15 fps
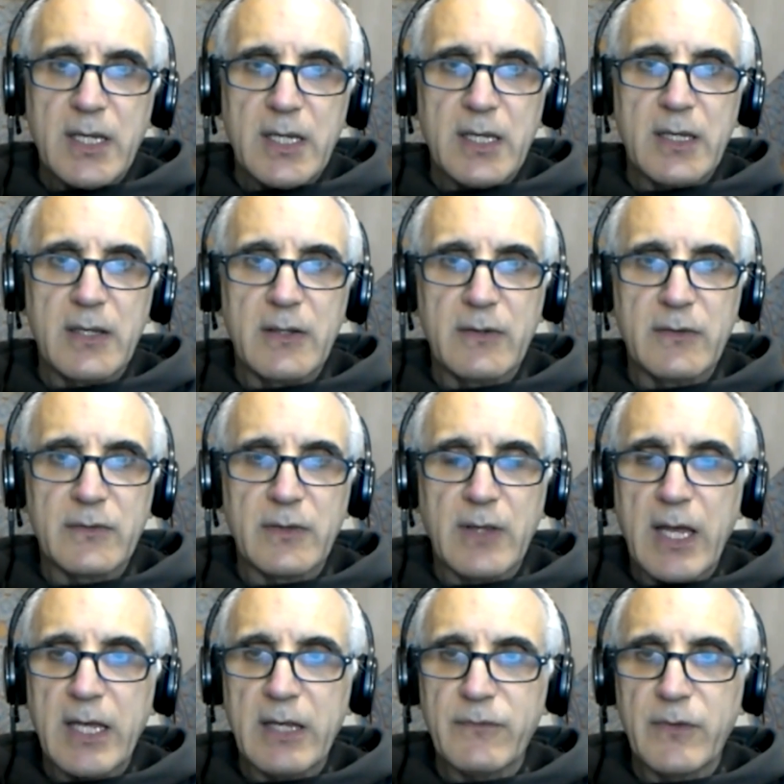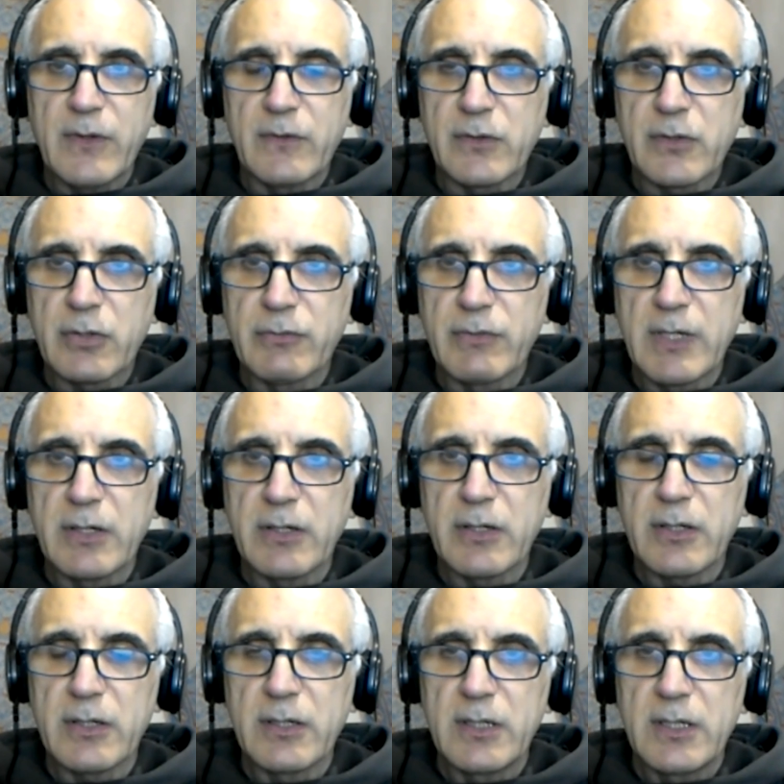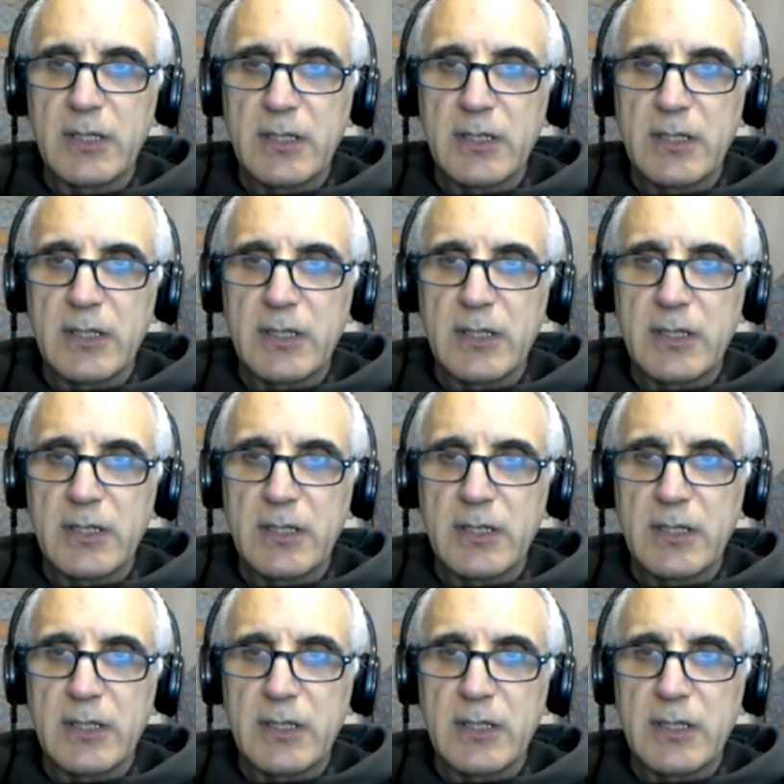his life, his career,